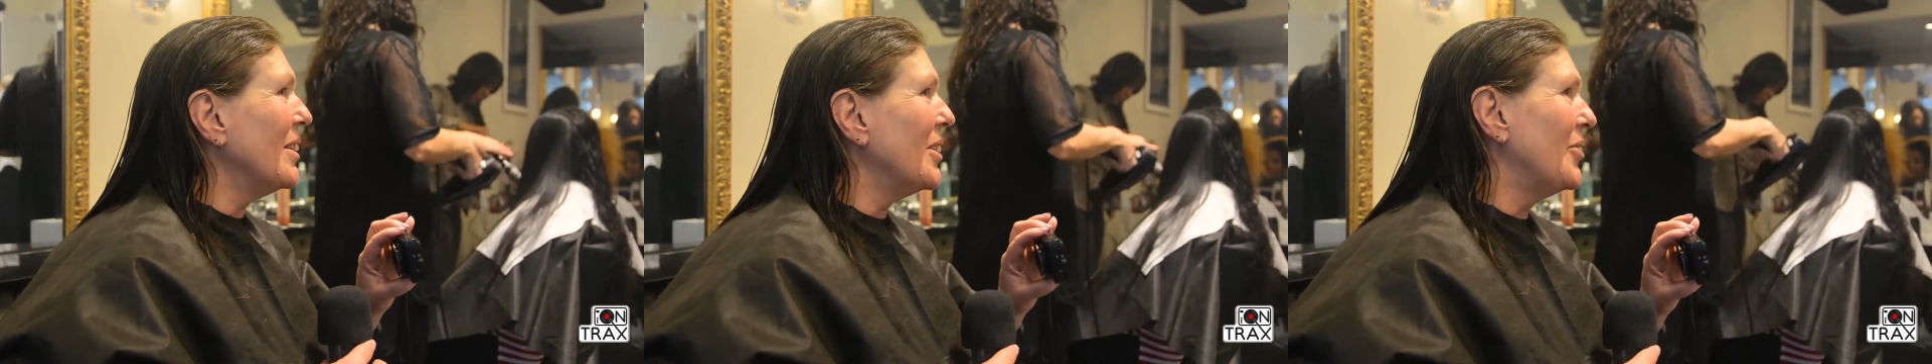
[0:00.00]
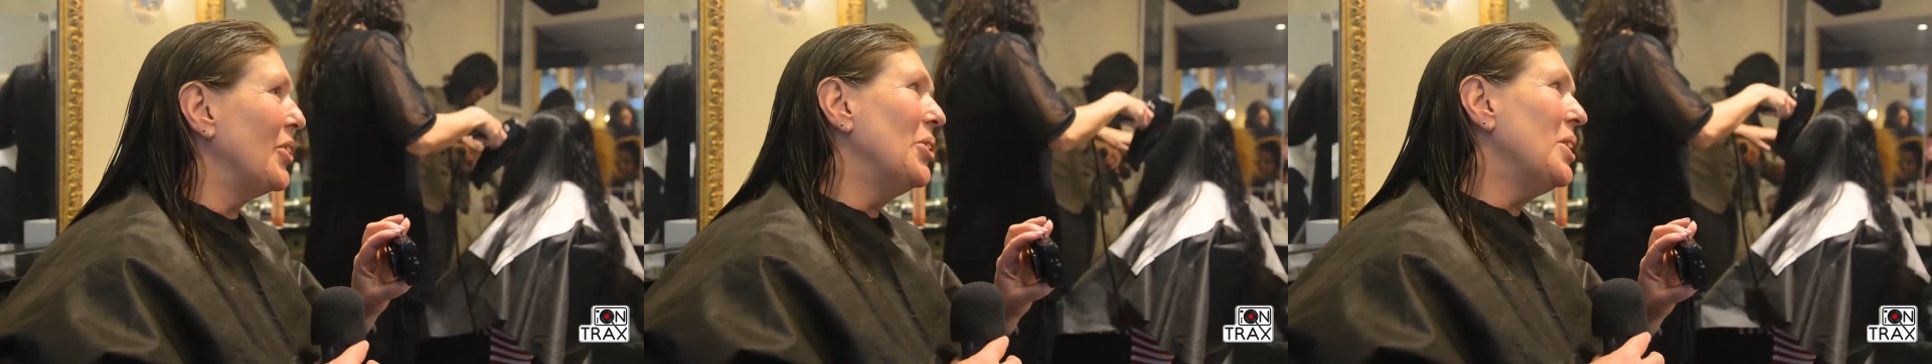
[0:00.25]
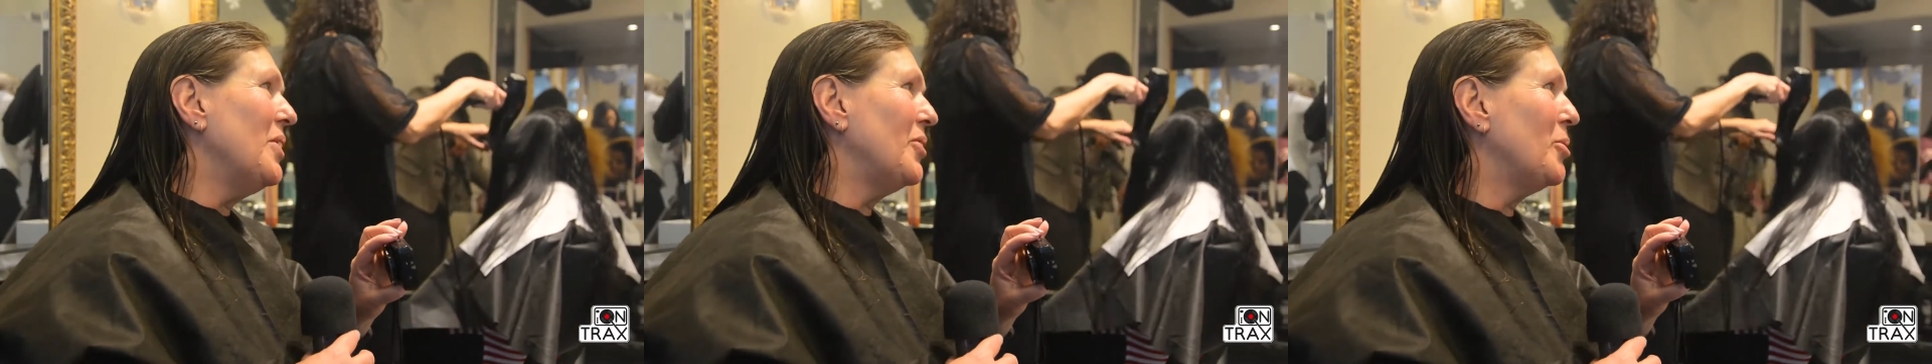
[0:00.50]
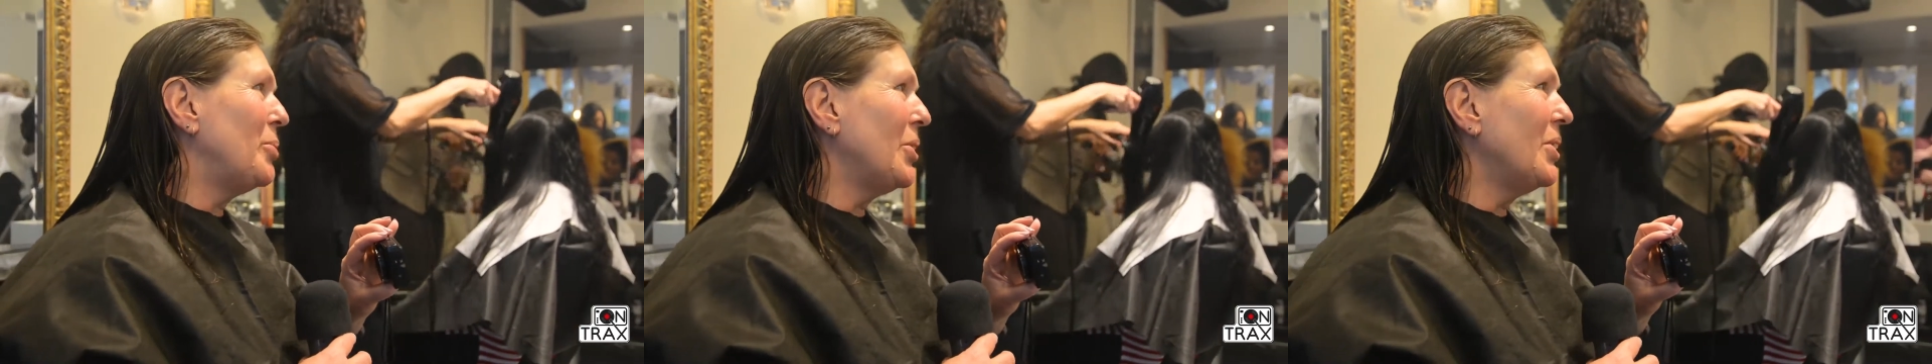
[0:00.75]
And if you're looking
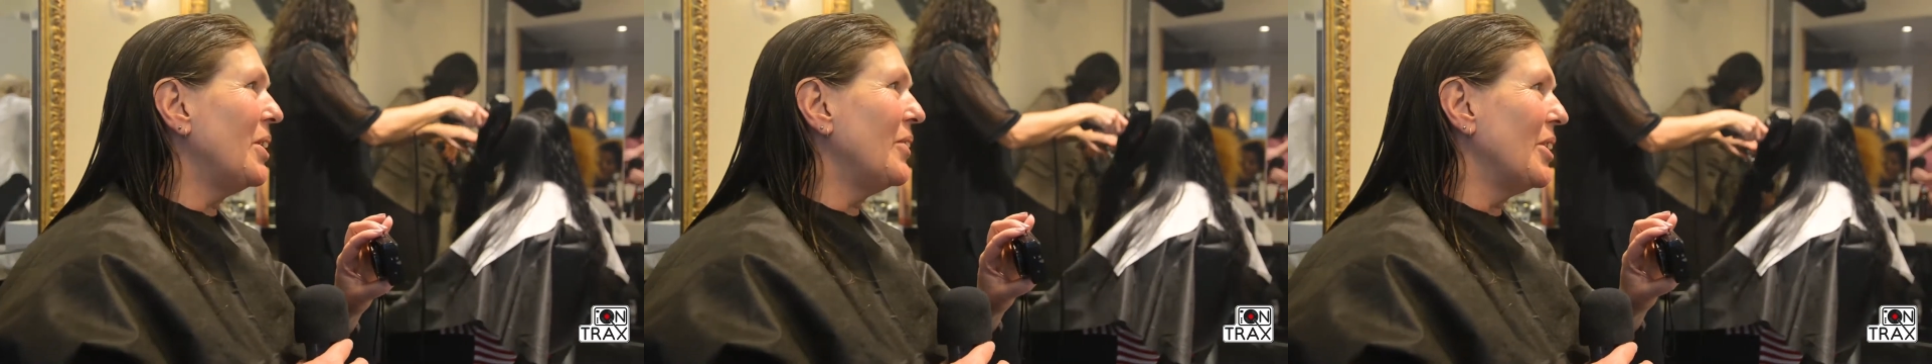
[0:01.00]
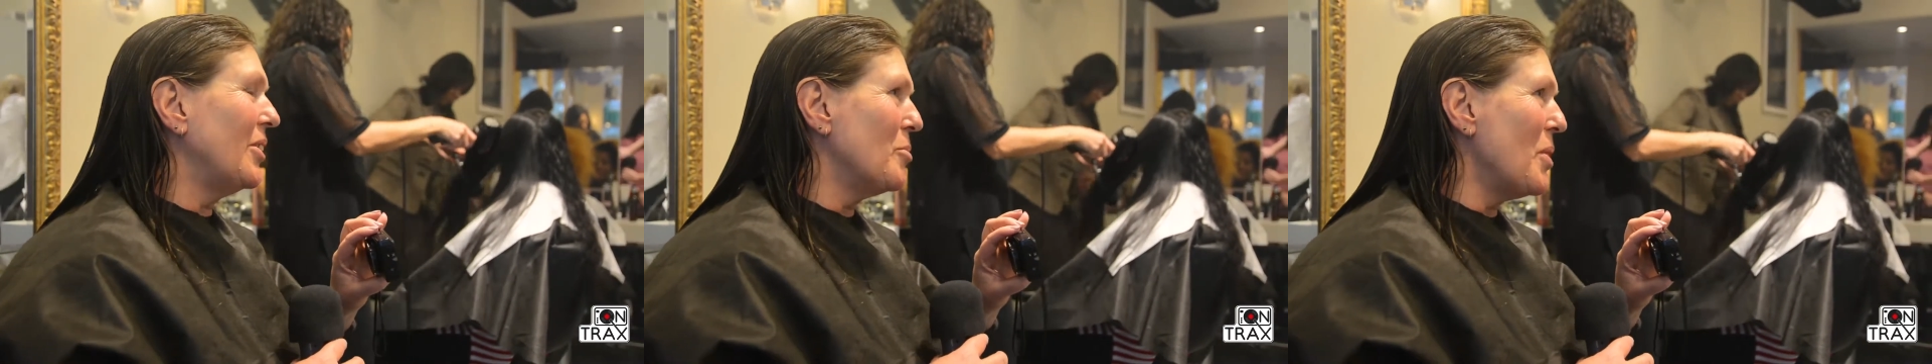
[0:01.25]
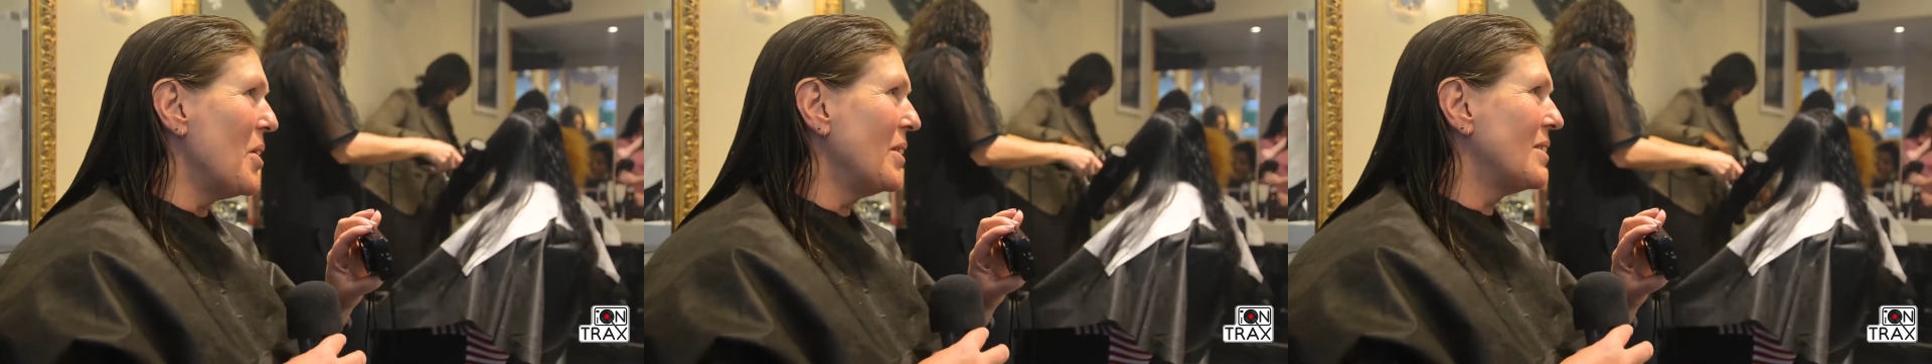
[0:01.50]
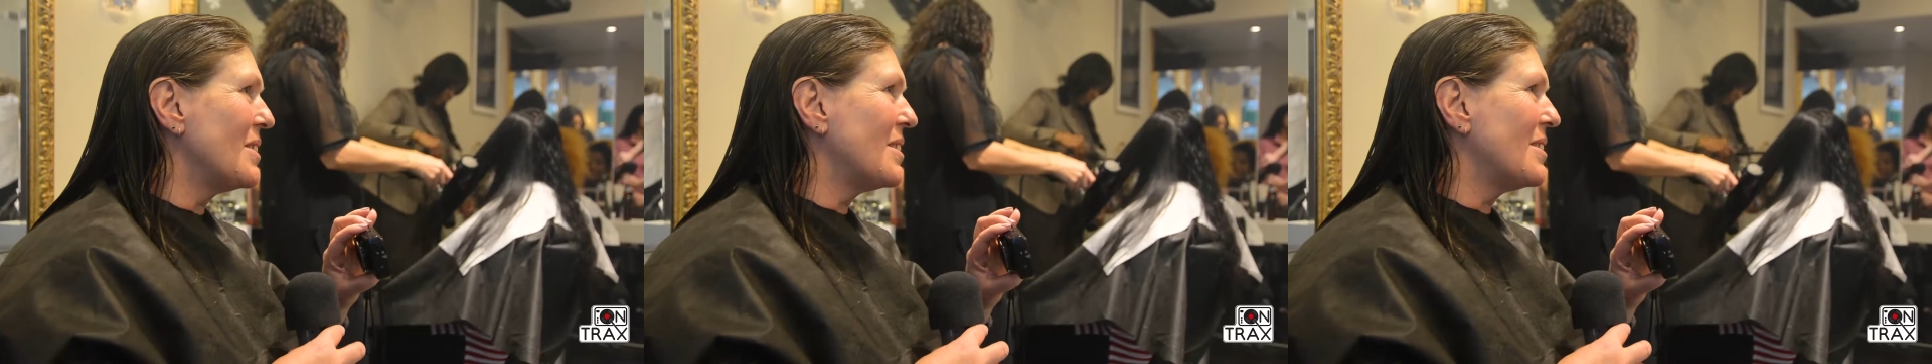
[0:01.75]
for beauty, then your
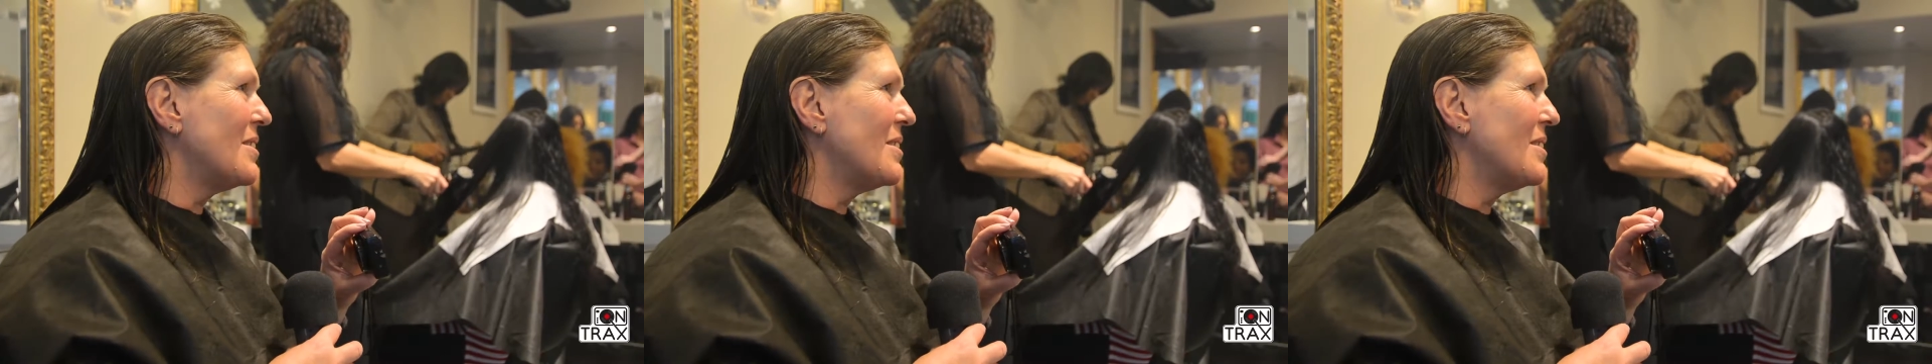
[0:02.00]
mind's